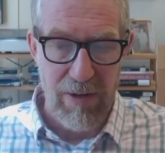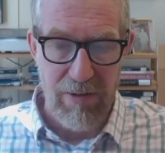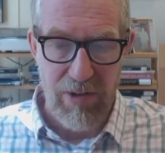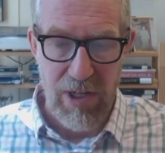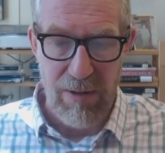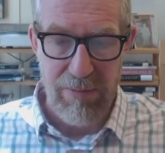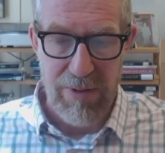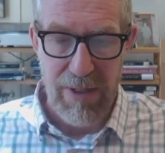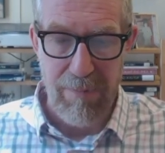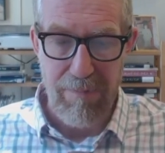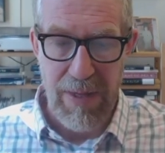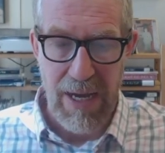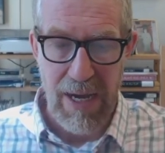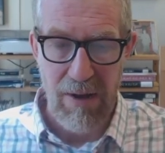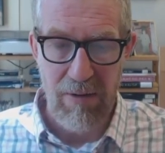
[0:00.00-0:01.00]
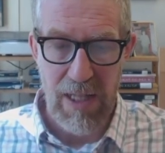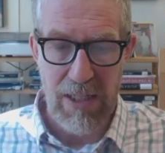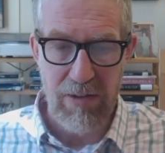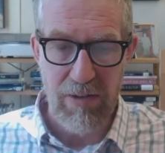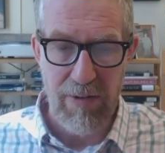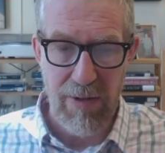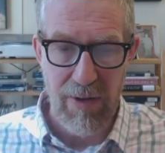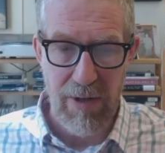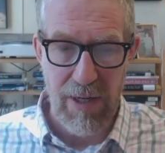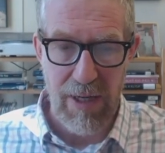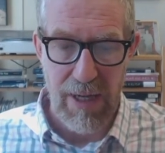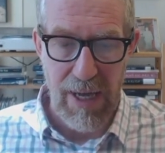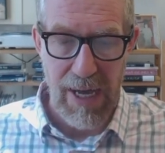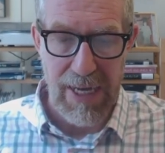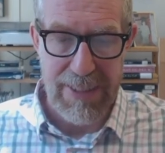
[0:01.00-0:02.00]
Now let's look at
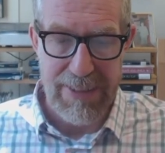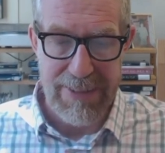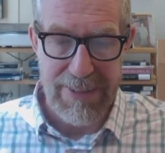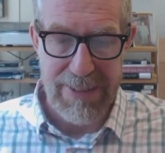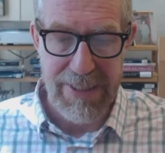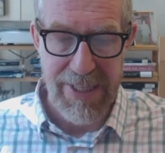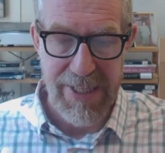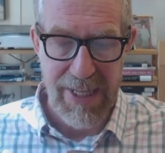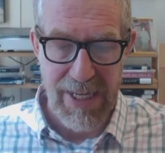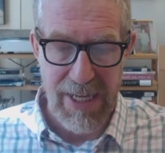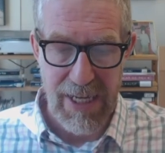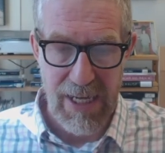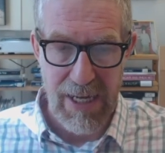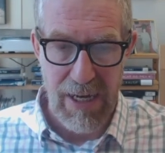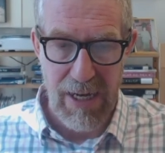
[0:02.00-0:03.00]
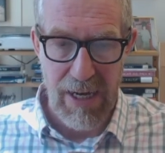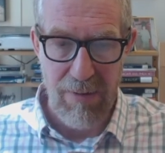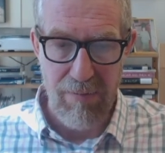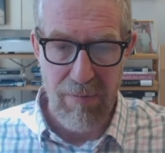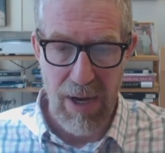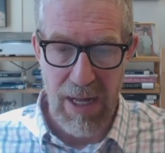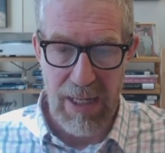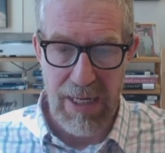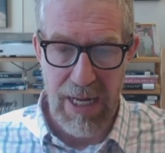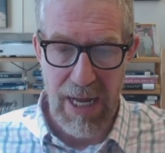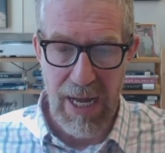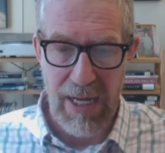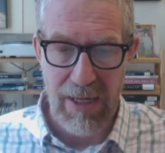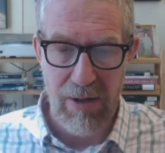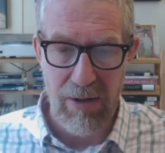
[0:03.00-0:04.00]
the uh, Mylan Engel
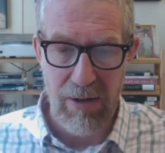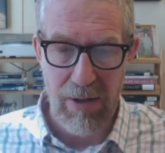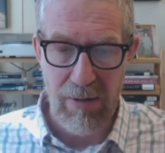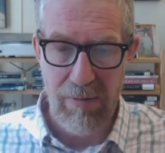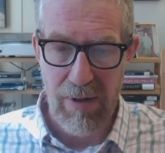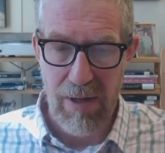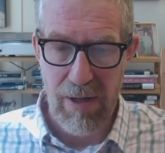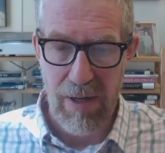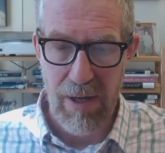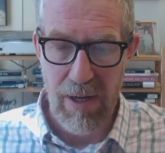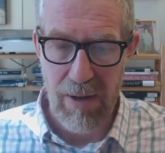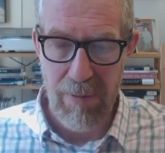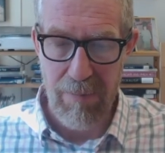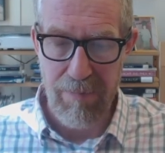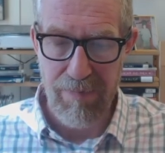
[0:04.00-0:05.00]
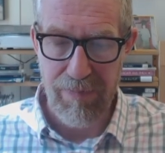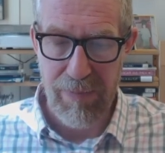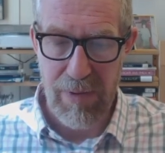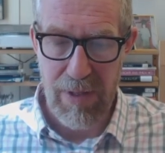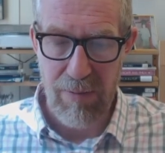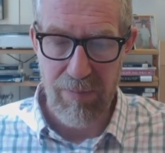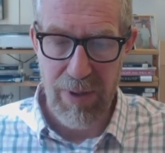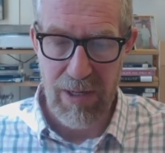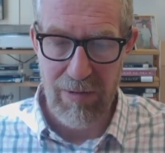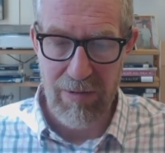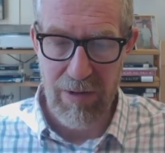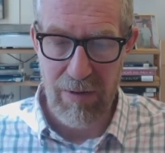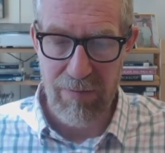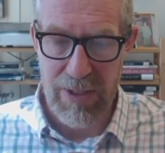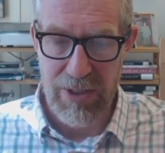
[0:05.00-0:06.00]
um, piece on
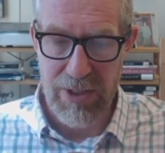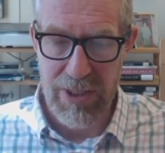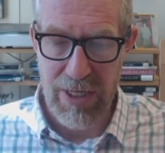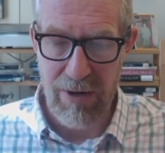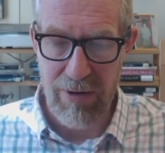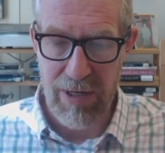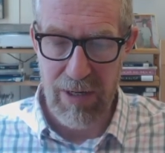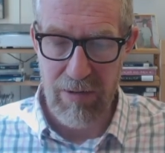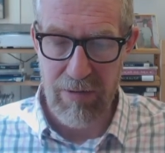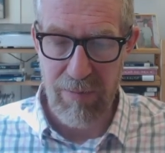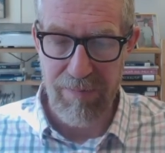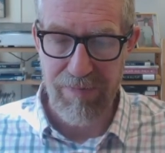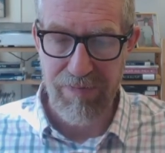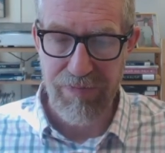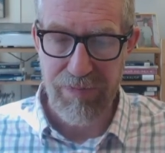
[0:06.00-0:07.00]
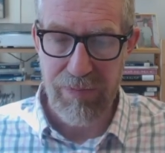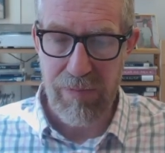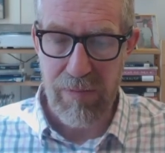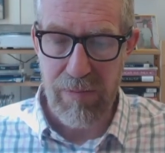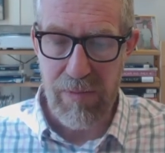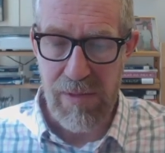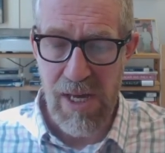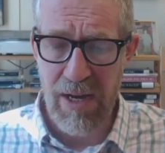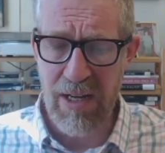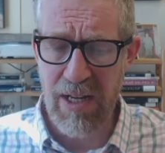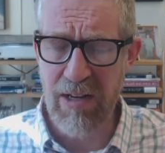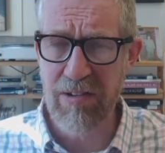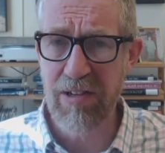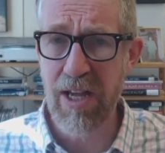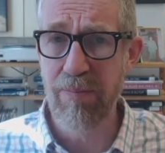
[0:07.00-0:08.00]
vegetarianism. I'm going to skip over
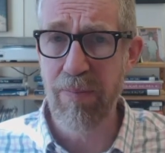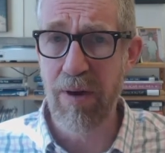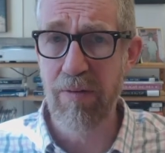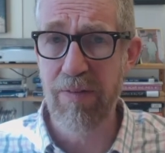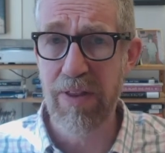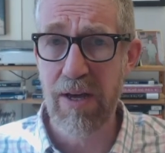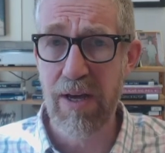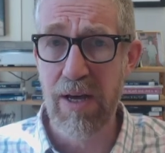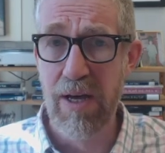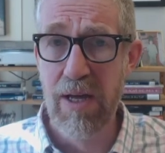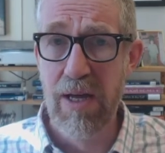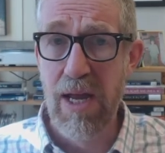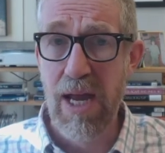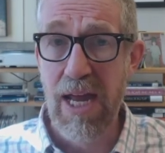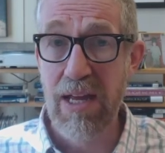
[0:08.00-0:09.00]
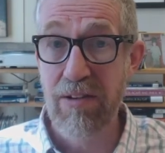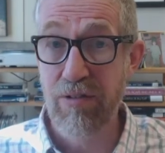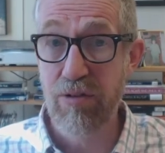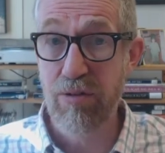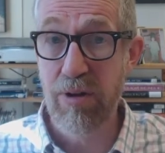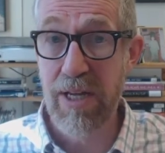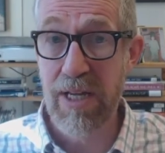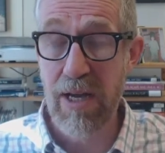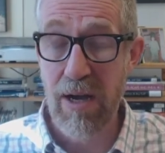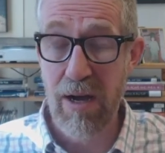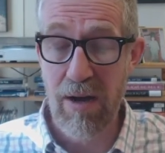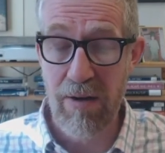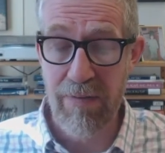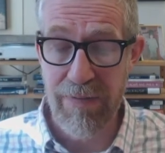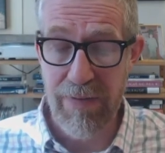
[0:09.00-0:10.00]
the history of
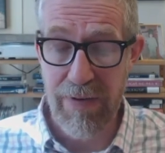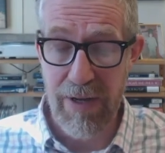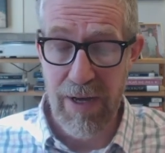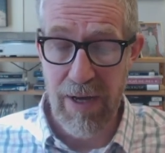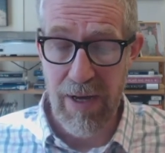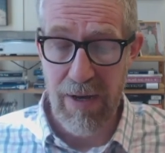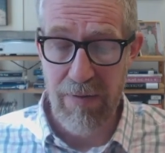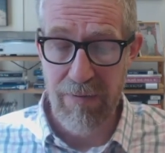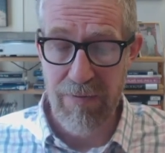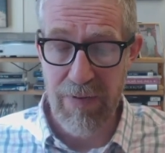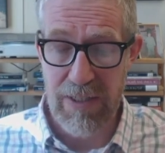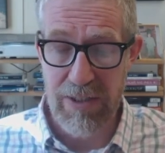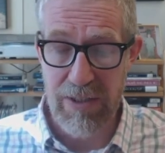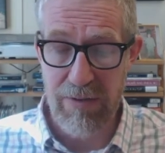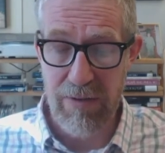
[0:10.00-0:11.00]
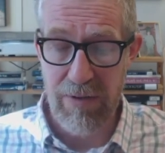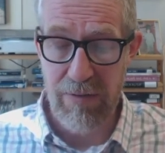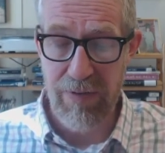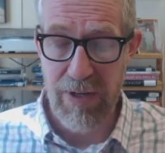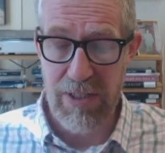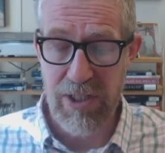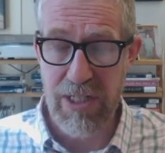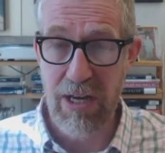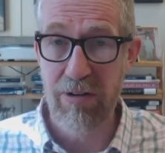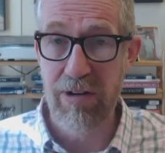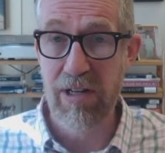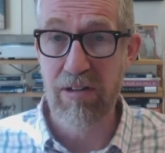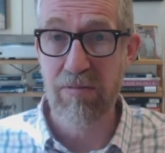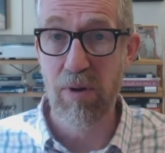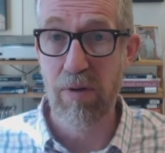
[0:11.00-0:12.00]
uh, veg vegetarianism, although
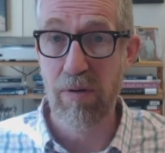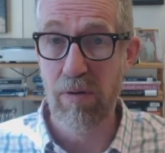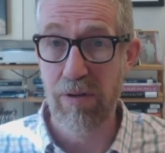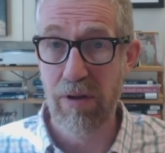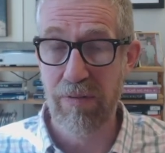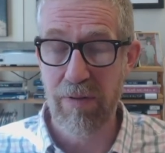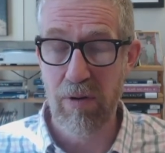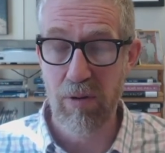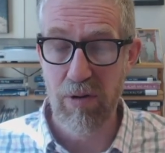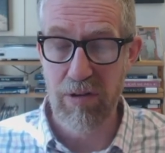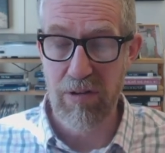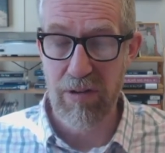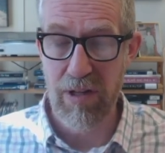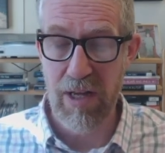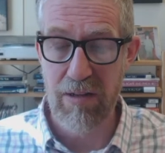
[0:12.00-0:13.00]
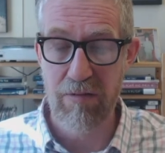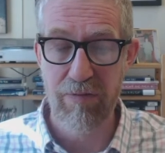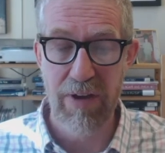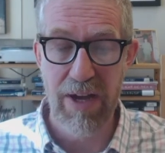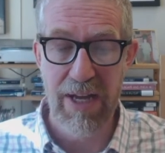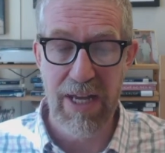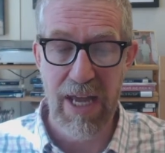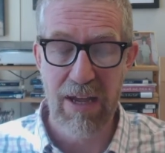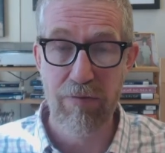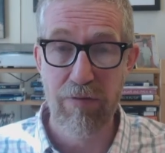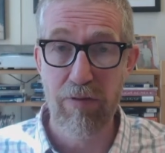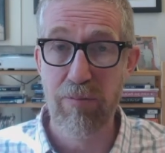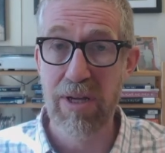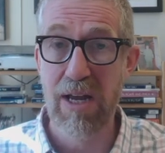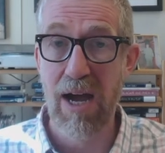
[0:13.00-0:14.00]
of course that's fair game for me to ask
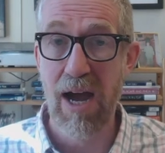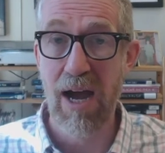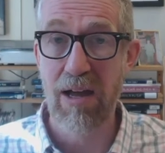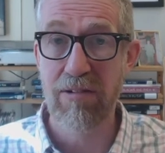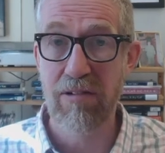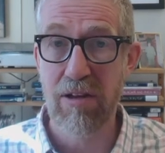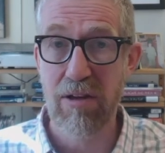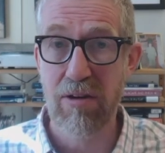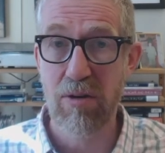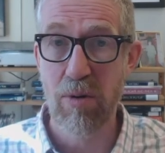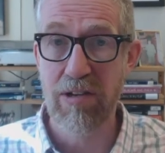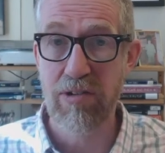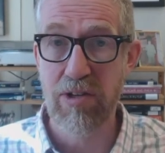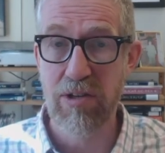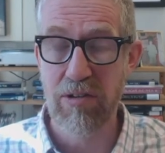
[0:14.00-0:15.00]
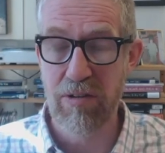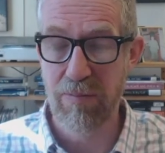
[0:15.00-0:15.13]
questions about in the